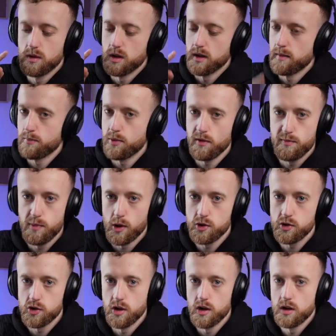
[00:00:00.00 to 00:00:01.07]
improve
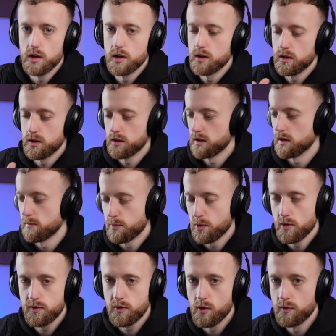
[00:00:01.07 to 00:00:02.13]
posture,
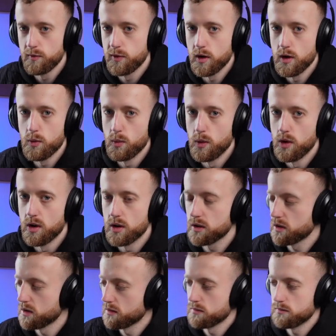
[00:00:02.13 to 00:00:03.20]
improve comfort at
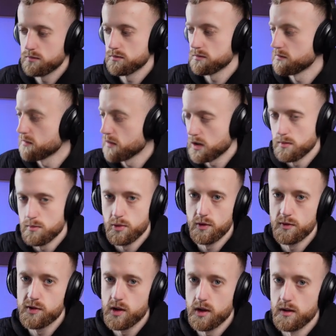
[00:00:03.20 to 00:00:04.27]
work, improve
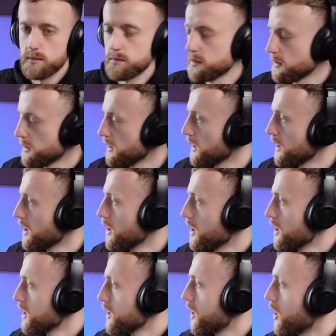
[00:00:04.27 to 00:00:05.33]
sleep.
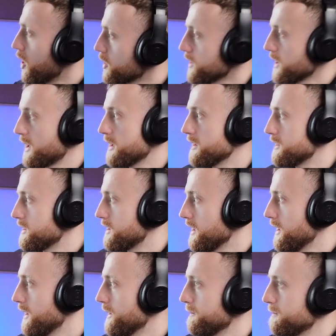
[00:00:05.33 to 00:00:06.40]
Or you can
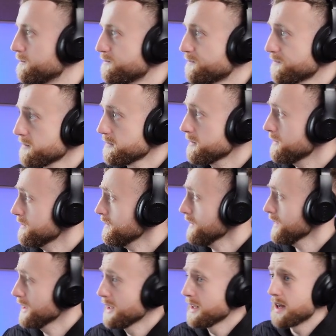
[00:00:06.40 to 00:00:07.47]
say,
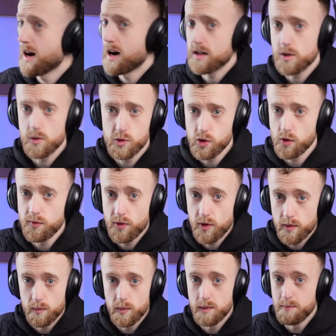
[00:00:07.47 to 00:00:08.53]
are you
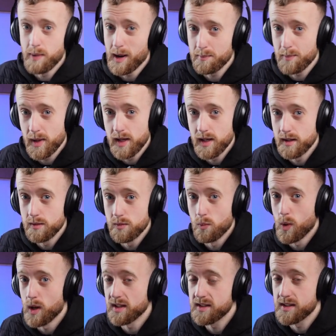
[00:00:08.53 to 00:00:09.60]
suffering with back pain
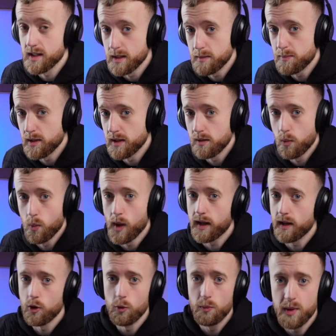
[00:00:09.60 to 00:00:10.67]
while sleeping,
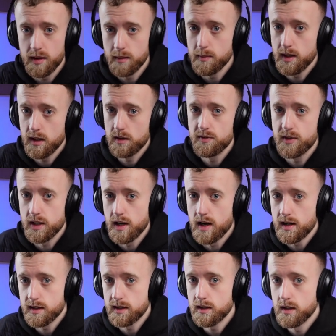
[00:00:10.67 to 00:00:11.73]
waking up in the middle of the
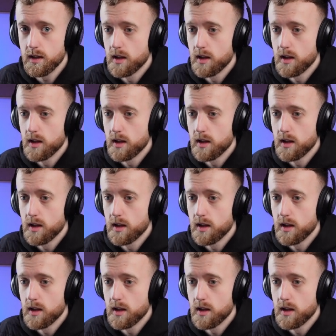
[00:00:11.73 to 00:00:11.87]
night?